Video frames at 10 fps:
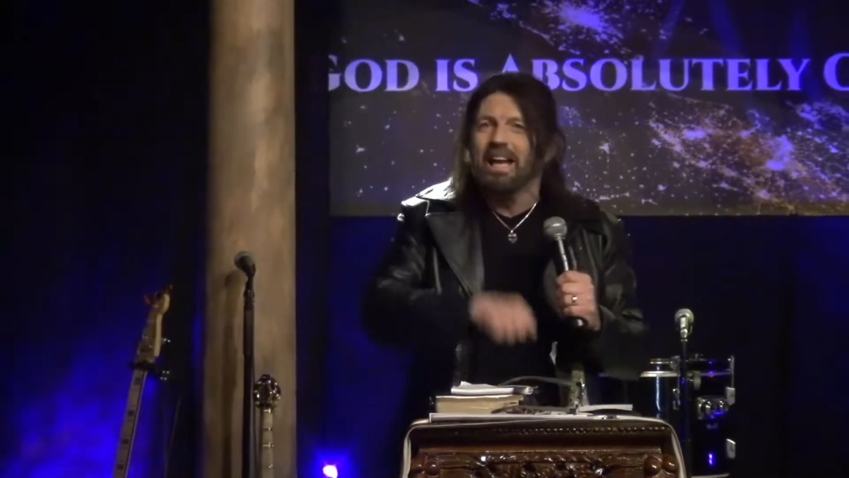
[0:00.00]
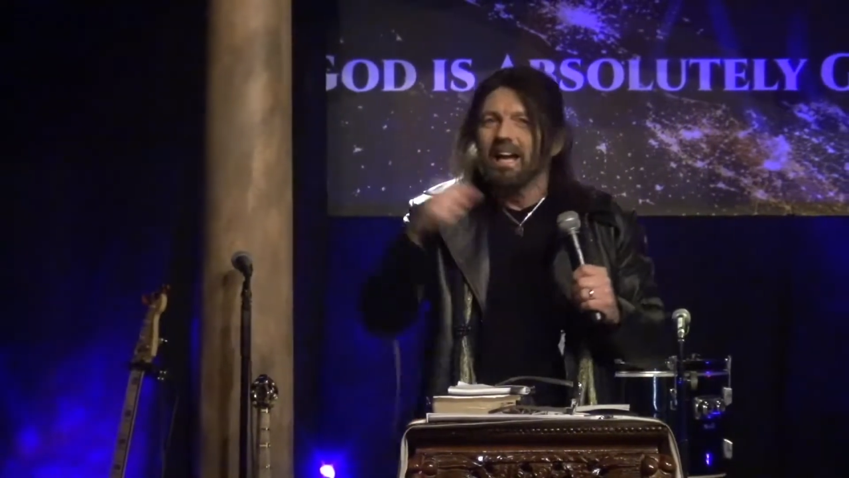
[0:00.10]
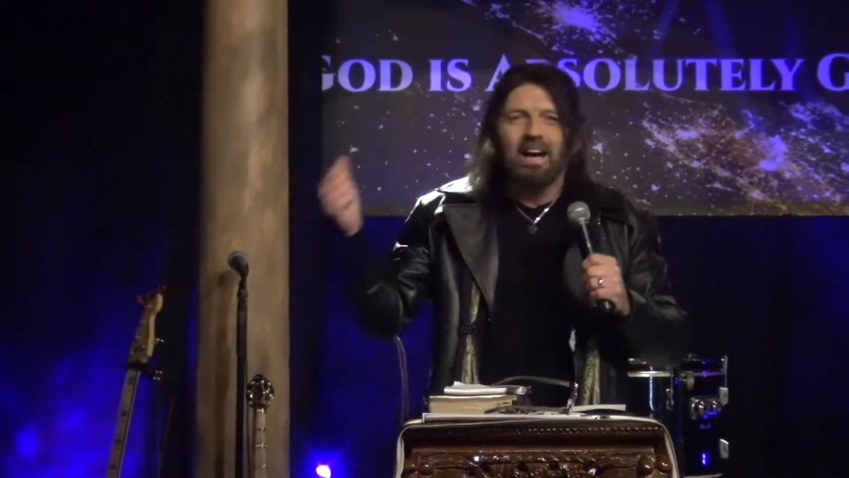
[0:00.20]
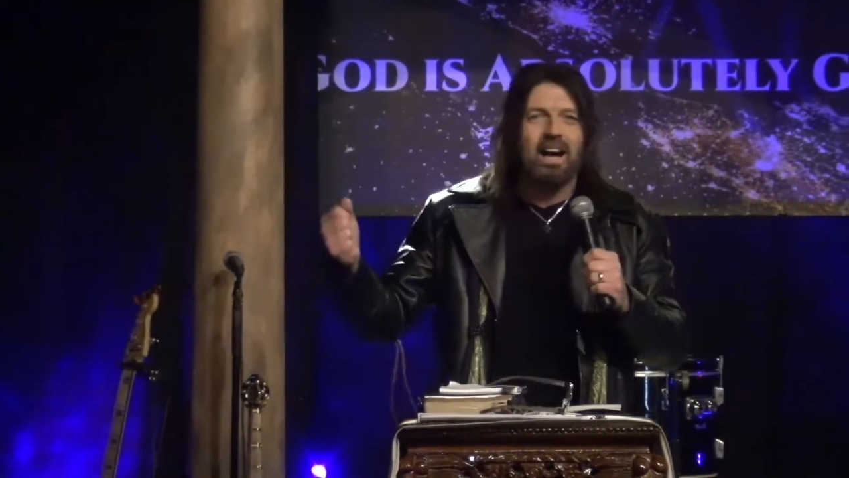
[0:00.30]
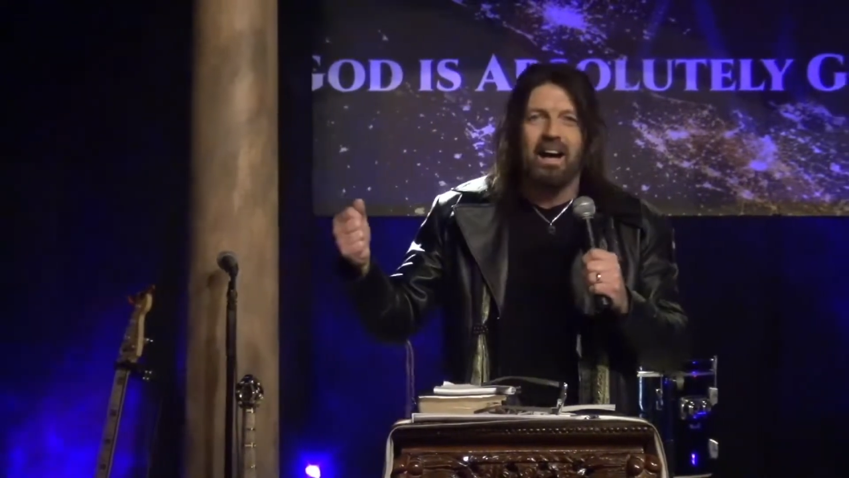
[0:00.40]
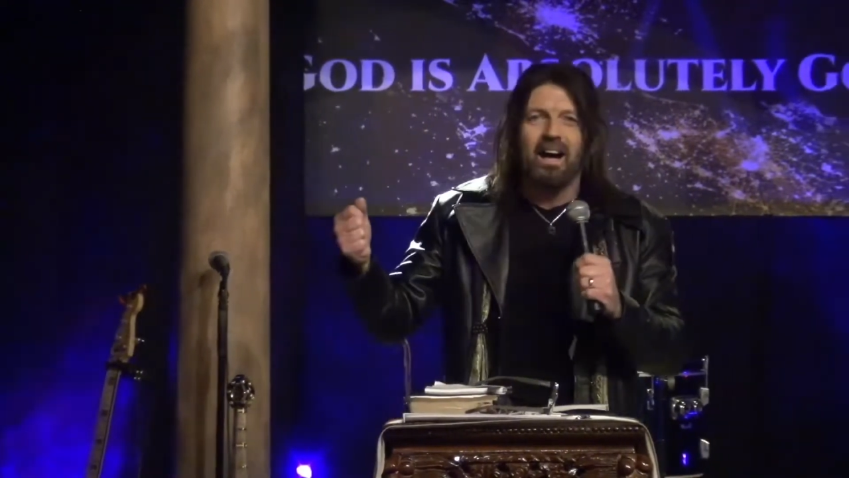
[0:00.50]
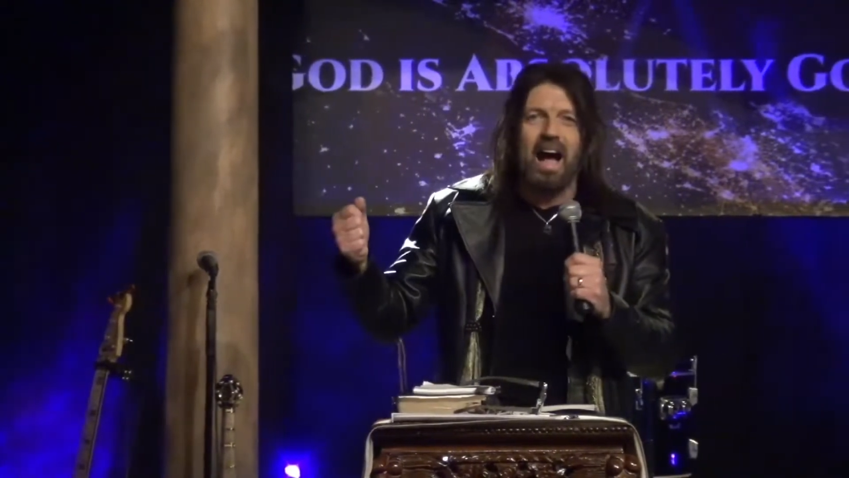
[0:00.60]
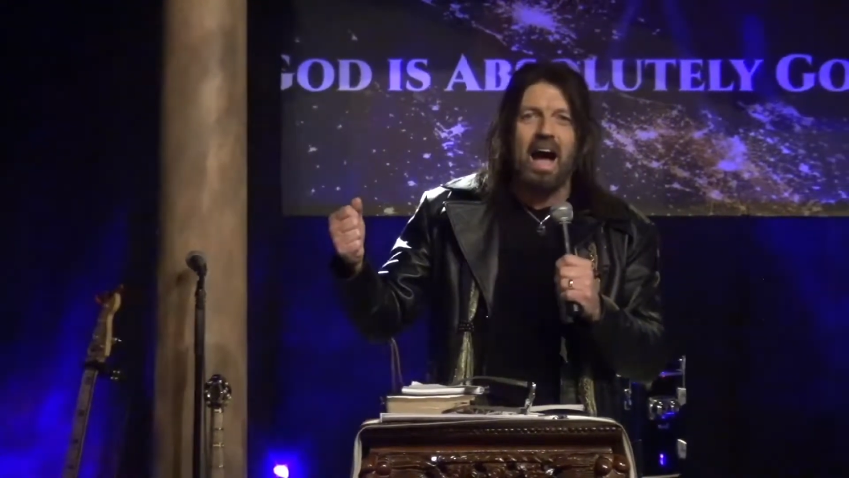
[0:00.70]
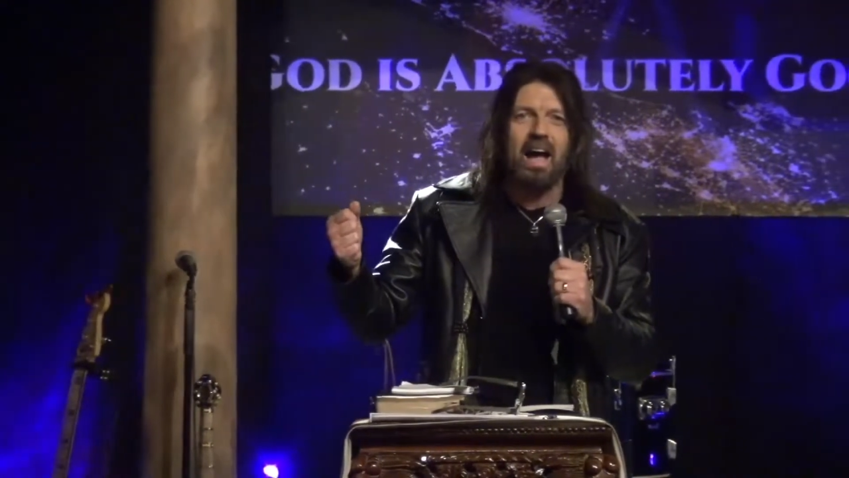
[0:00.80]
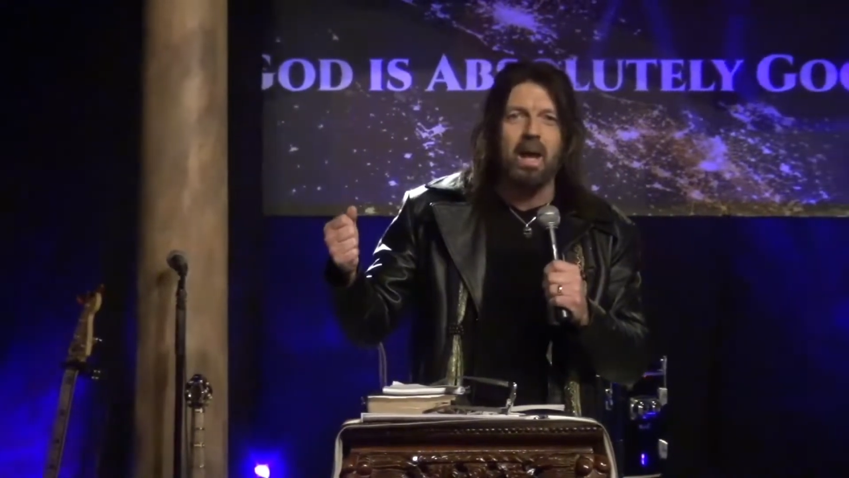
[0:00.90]

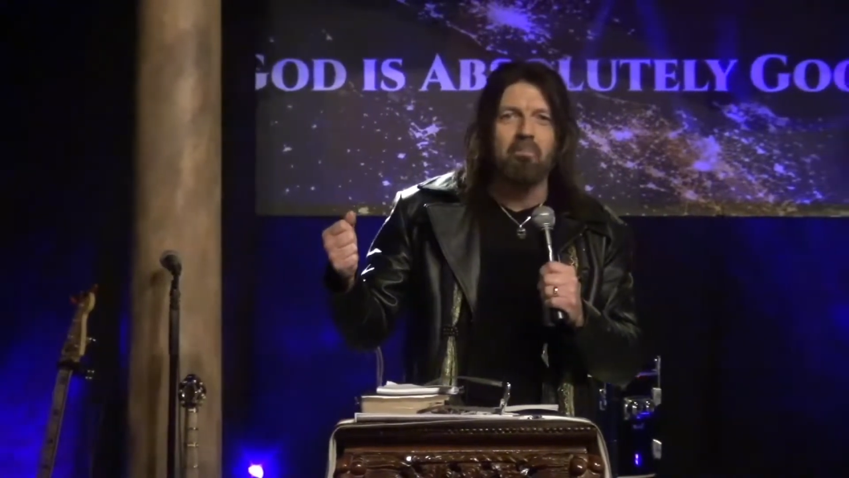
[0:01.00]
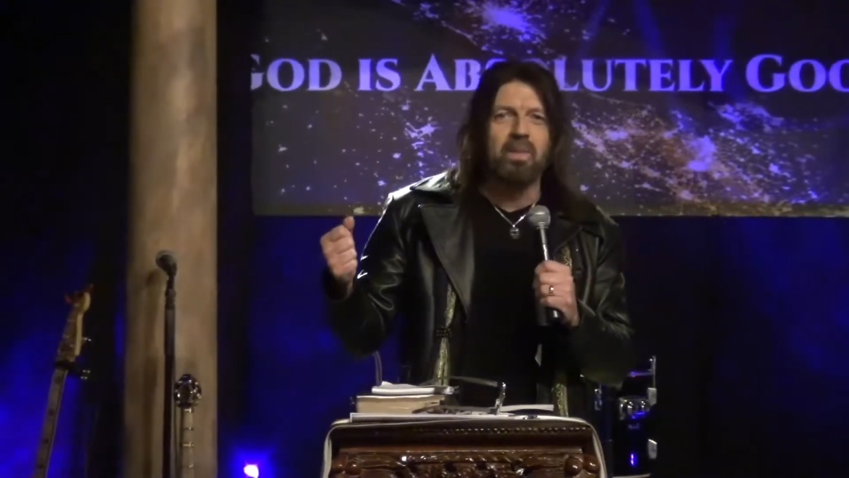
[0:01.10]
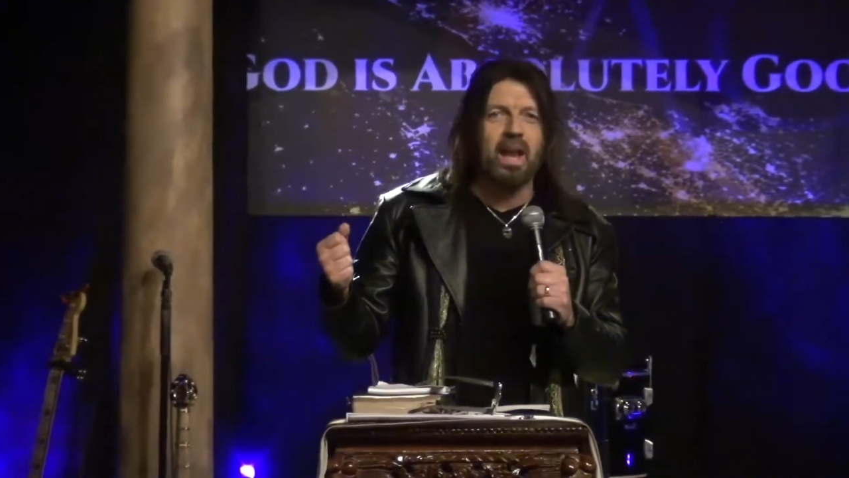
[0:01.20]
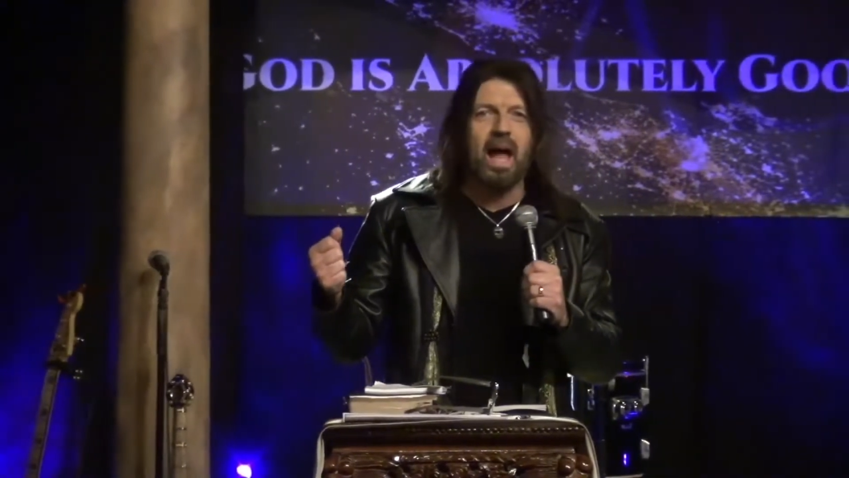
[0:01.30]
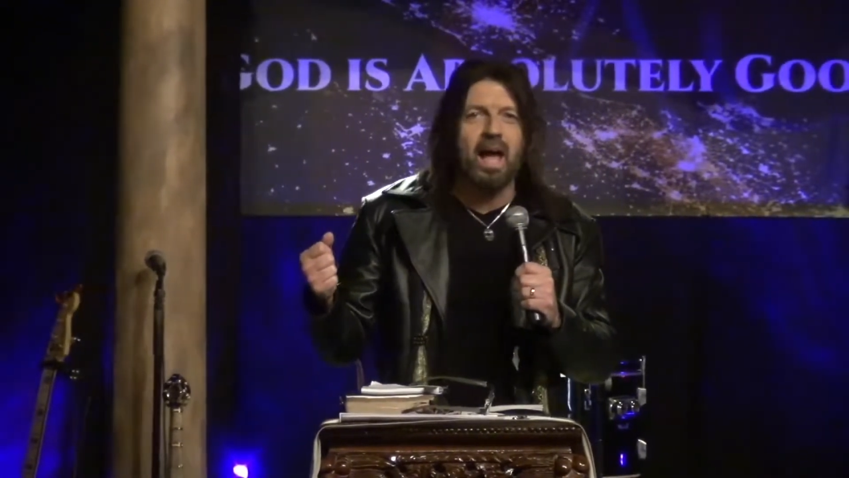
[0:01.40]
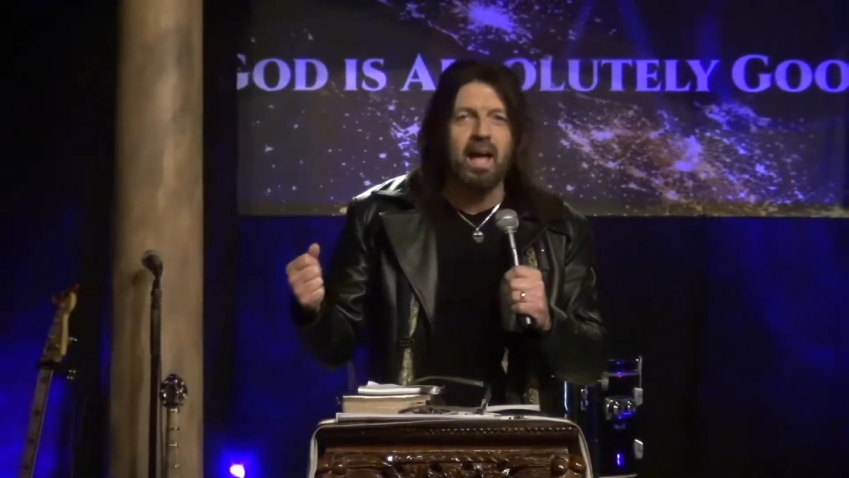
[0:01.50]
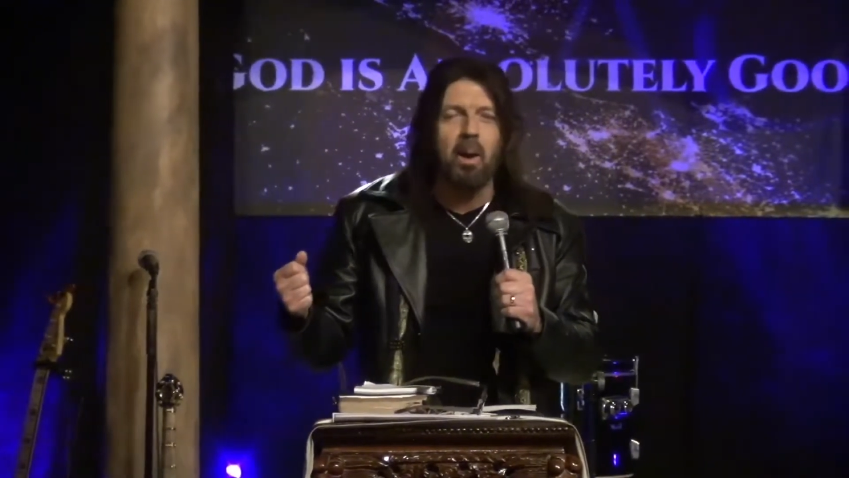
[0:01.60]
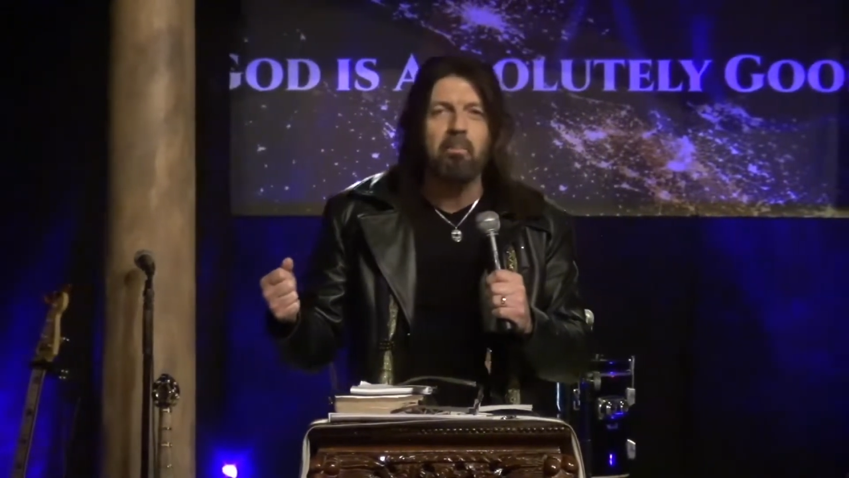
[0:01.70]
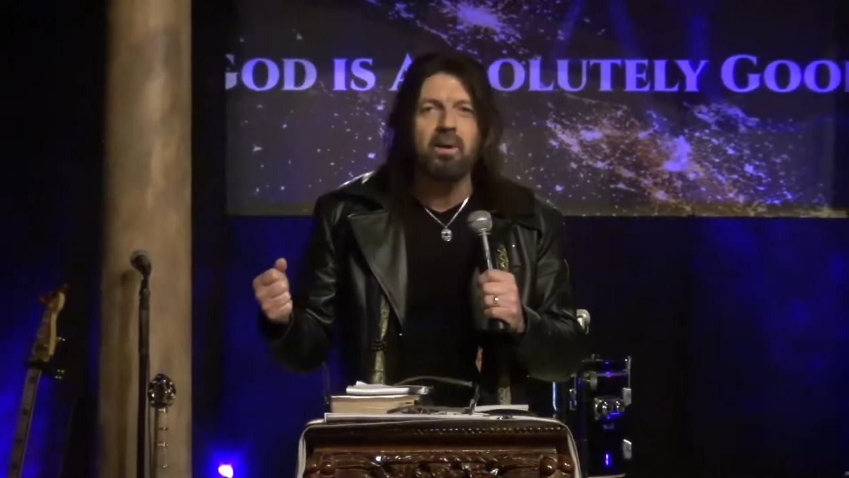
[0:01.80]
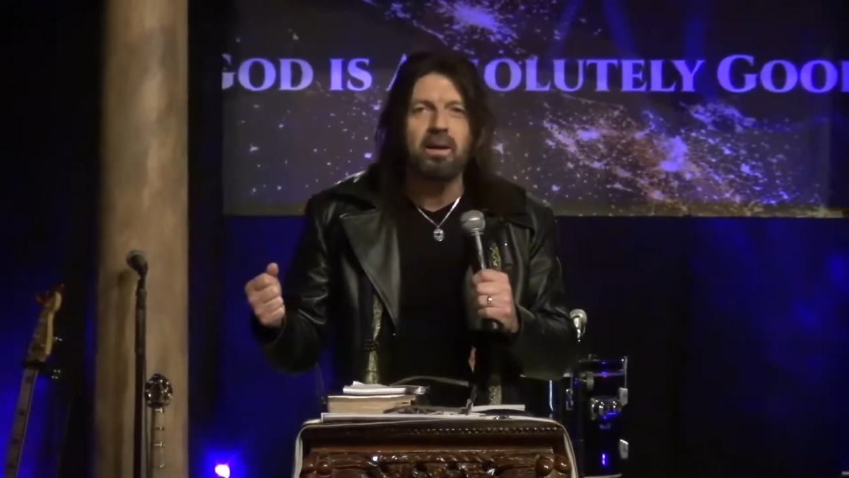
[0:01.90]
"I am that I am."